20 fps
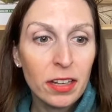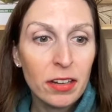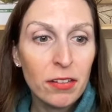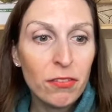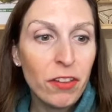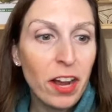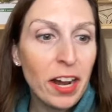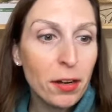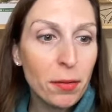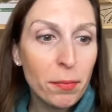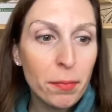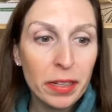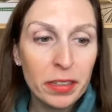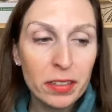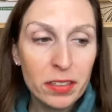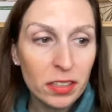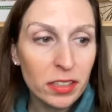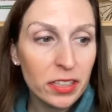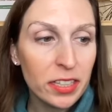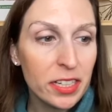
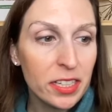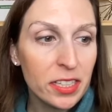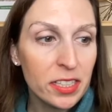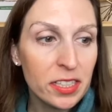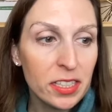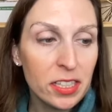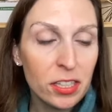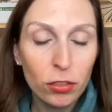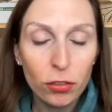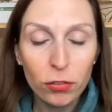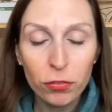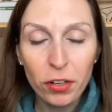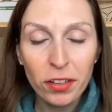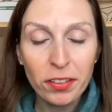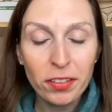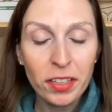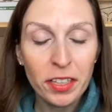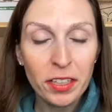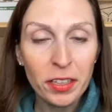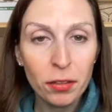environmentalist,
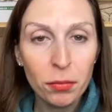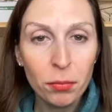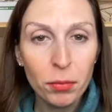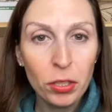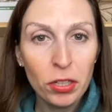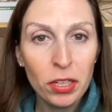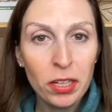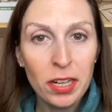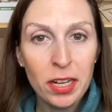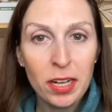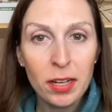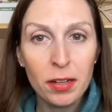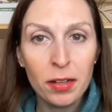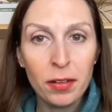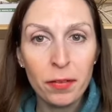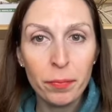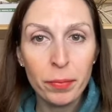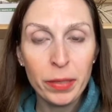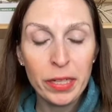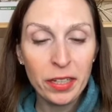eco-friendly
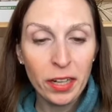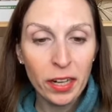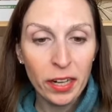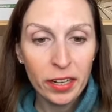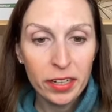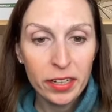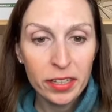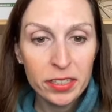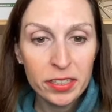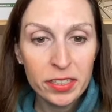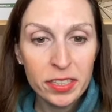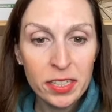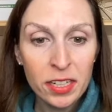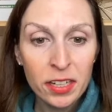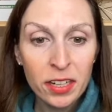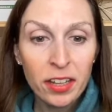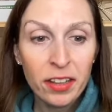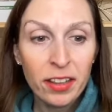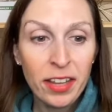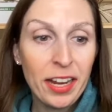community because
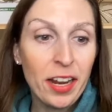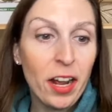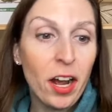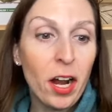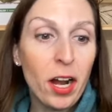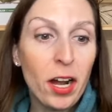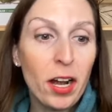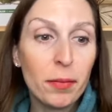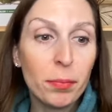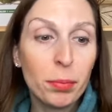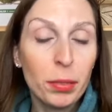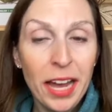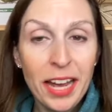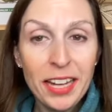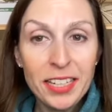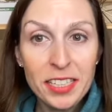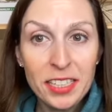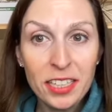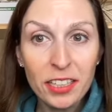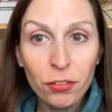they are
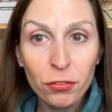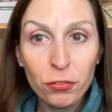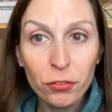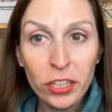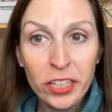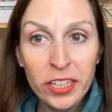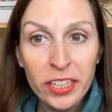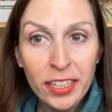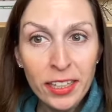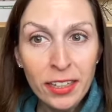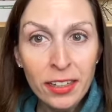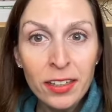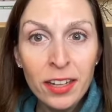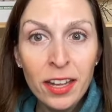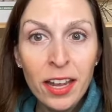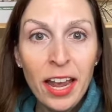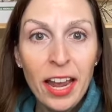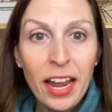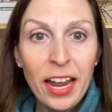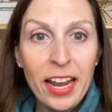plastic free
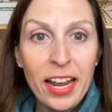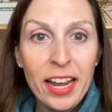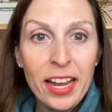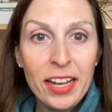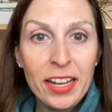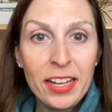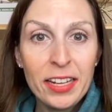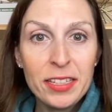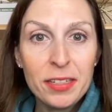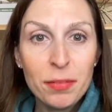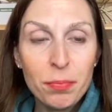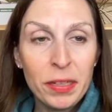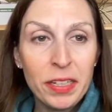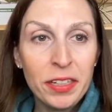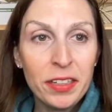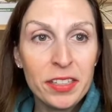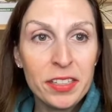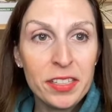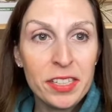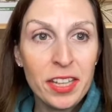and
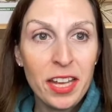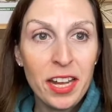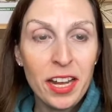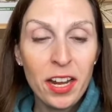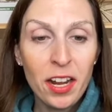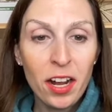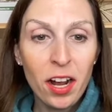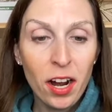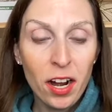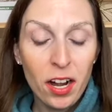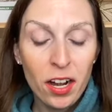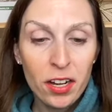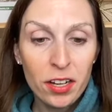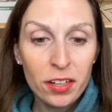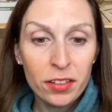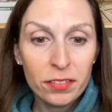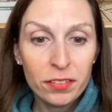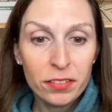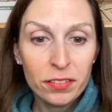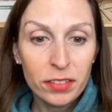because they
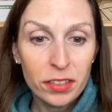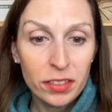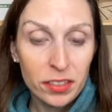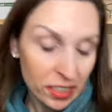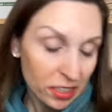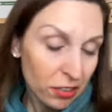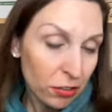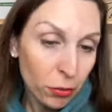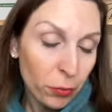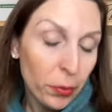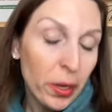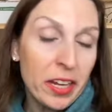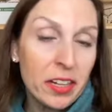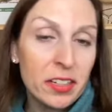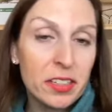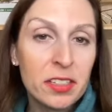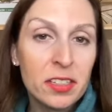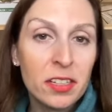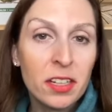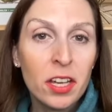are zero
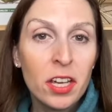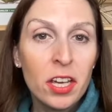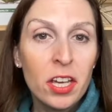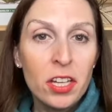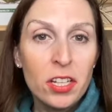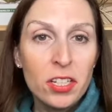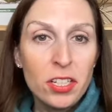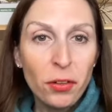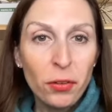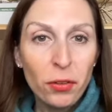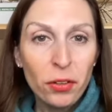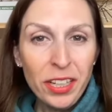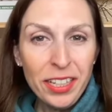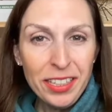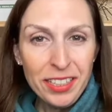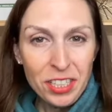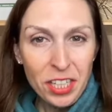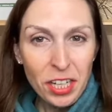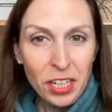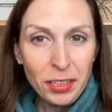waste. So
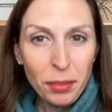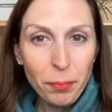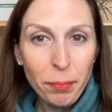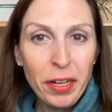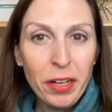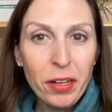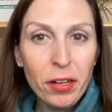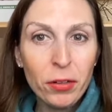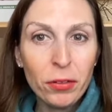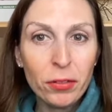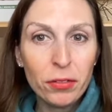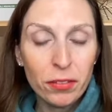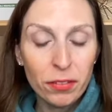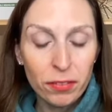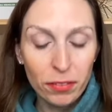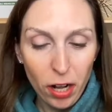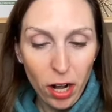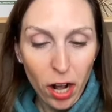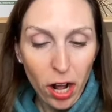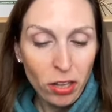let's talk about
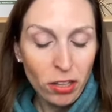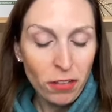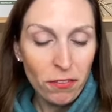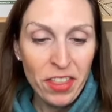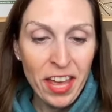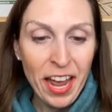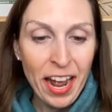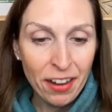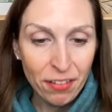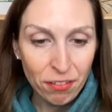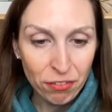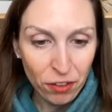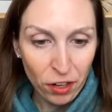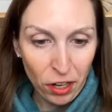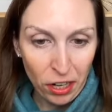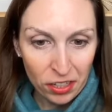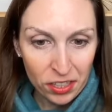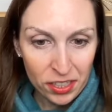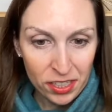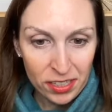all of that
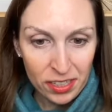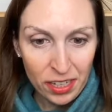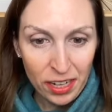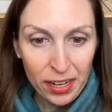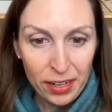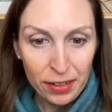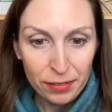first.